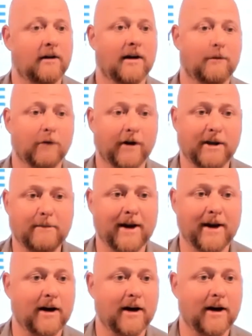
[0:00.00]
And when he
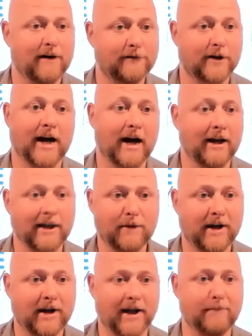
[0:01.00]
met a tougher guy,
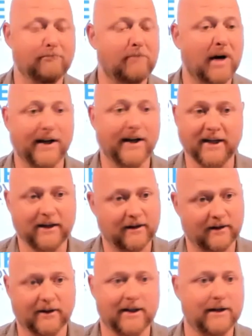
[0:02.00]
he became putty
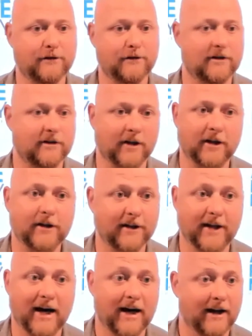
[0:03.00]
and he was just a
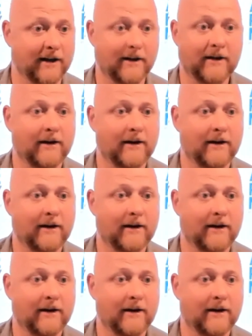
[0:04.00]
good guy.